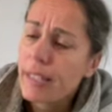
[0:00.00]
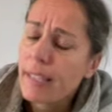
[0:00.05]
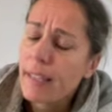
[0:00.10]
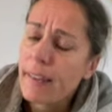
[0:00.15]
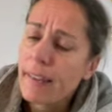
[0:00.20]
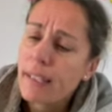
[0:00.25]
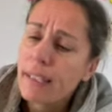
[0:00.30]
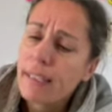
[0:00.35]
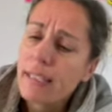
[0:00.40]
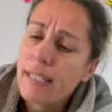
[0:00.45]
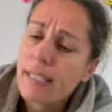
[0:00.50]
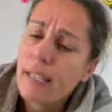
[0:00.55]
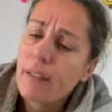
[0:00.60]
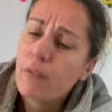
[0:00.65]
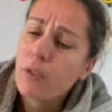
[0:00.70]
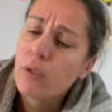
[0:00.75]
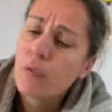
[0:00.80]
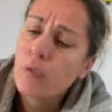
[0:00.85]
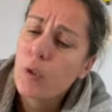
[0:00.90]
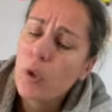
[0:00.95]
I think they're
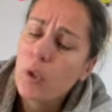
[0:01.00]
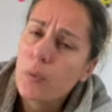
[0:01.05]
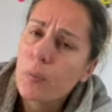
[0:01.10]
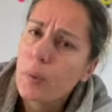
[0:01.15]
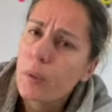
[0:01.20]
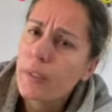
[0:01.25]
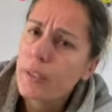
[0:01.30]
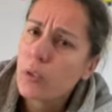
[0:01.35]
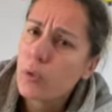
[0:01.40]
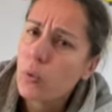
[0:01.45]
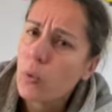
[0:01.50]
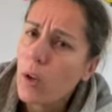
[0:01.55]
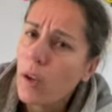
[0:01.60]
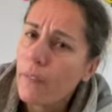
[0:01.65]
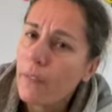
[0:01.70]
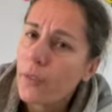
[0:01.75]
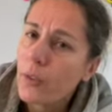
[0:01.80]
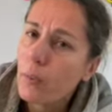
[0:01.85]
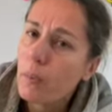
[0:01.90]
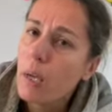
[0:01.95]
7 volt, but they do have
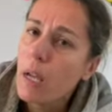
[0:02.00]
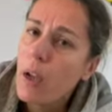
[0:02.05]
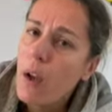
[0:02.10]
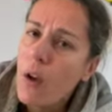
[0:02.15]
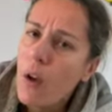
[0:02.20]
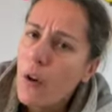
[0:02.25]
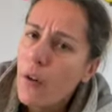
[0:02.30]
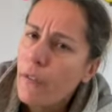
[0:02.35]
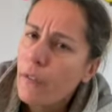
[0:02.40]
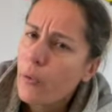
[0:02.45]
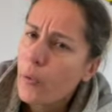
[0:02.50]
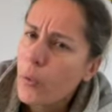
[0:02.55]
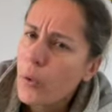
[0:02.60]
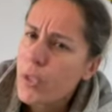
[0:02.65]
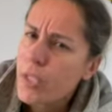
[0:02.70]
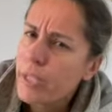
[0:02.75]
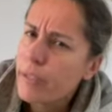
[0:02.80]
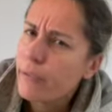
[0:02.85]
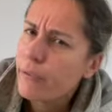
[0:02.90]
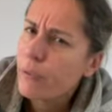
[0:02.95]
some
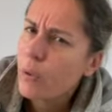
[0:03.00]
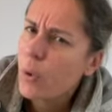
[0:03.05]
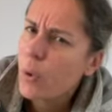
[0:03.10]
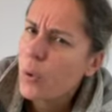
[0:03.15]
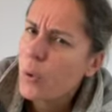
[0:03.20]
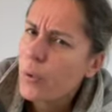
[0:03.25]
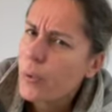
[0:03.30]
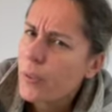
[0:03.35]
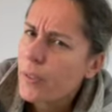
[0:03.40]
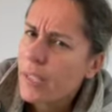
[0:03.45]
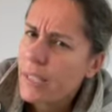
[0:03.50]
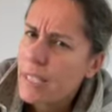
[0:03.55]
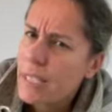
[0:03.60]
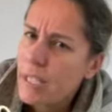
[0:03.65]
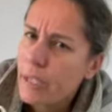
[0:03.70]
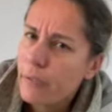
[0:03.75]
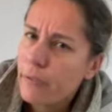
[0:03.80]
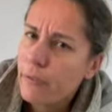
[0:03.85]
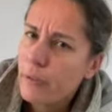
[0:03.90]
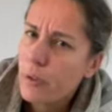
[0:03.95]
14 volt or
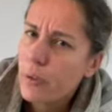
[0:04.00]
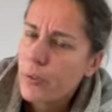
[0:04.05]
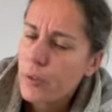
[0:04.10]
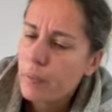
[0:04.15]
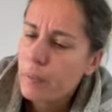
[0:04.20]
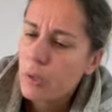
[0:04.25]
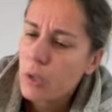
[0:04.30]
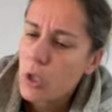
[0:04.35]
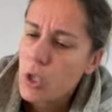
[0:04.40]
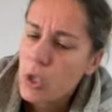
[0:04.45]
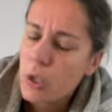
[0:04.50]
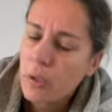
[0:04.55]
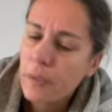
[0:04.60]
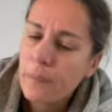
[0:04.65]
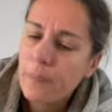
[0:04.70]
19 volt, I'm not sure.